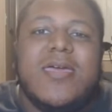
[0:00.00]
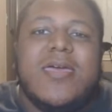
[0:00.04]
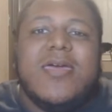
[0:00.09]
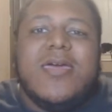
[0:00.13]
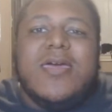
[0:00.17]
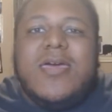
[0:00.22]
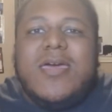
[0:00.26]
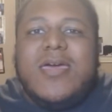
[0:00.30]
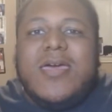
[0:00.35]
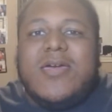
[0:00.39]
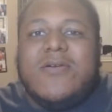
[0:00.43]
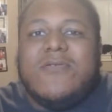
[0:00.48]

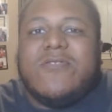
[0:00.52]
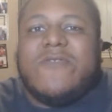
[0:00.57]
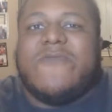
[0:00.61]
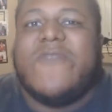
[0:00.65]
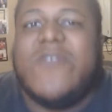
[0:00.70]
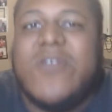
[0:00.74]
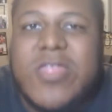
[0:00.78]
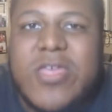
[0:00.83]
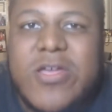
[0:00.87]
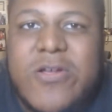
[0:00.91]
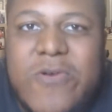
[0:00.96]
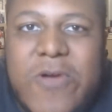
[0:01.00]
It was
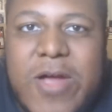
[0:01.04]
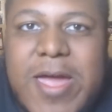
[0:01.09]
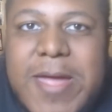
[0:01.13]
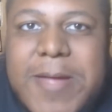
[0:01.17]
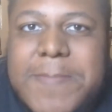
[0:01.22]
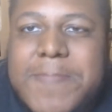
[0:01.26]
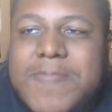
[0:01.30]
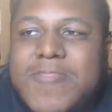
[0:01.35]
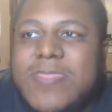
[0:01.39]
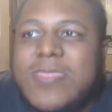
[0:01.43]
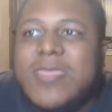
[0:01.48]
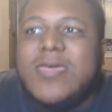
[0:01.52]
really great.
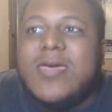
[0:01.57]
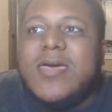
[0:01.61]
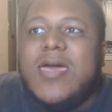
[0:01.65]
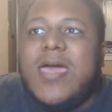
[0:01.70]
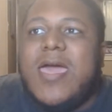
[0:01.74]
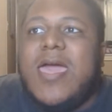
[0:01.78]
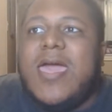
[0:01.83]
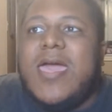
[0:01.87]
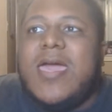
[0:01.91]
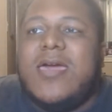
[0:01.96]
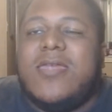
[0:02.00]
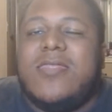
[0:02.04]

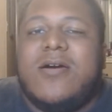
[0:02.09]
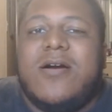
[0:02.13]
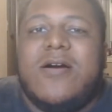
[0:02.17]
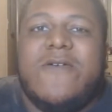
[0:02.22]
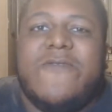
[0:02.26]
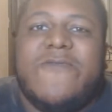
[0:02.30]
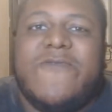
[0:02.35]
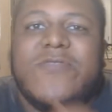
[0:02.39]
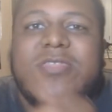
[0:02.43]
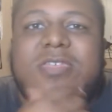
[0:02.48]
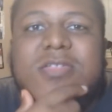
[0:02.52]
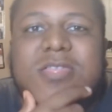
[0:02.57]
And
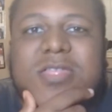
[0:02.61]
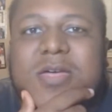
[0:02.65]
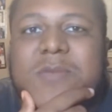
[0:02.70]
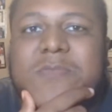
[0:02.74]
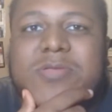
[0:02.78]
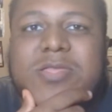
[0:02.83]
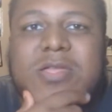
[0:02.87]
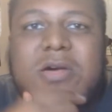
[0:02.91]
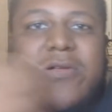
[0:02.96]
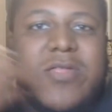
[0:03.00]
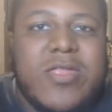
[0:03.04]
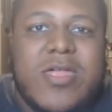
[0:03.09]
for this
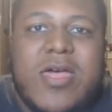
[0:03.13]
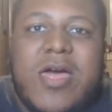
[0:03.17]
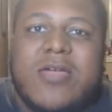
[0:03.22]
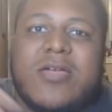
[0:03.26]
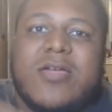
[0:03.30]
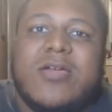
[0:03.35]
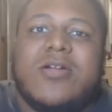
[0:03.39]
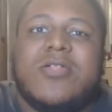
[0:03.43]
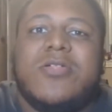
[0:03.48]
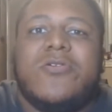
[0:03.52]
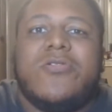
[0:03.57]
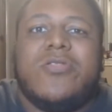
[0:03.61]
episode, I can
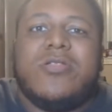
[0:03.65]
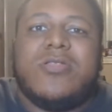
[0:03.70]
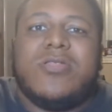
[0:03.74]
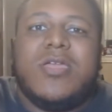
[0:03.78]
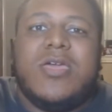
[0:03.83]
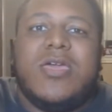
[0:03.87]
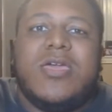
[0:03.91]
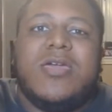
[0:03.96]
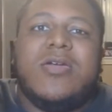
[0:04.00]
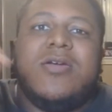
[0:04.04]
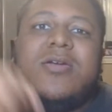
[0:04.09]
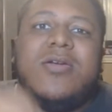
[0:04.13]
clearly
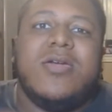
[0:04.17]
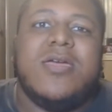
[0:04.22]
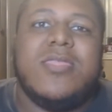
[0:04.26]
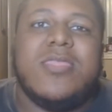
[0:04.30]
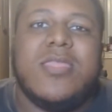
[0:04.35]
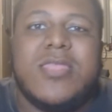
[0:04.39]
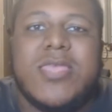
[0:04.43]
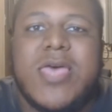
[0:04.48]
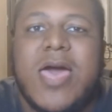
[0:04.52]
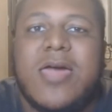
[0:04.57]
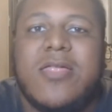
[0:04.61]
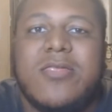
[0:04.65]
see in the
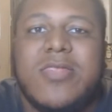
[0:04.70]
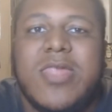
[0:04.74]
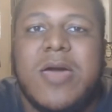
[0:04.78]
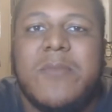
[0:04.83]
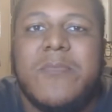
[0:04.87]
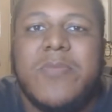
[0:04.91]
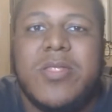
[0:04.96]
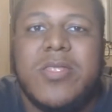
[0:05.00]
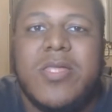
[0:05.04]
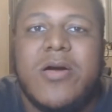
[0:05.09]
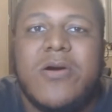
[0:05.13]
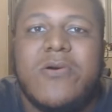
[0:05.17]
title down
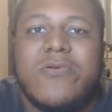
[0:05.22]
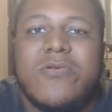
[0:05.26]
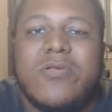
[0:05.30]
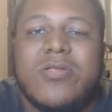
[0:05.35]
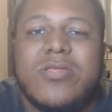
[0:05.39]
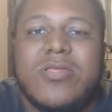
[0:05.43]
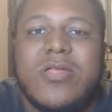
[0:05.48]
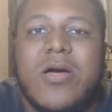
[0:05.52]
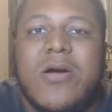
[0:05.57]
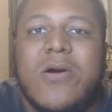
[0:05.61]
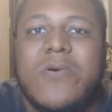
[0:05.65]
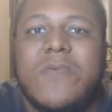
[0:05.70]
below or
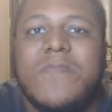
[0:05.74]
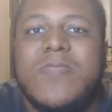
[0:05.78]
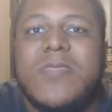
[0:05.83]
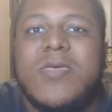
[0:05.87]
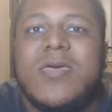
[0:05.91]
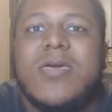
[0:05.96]
so,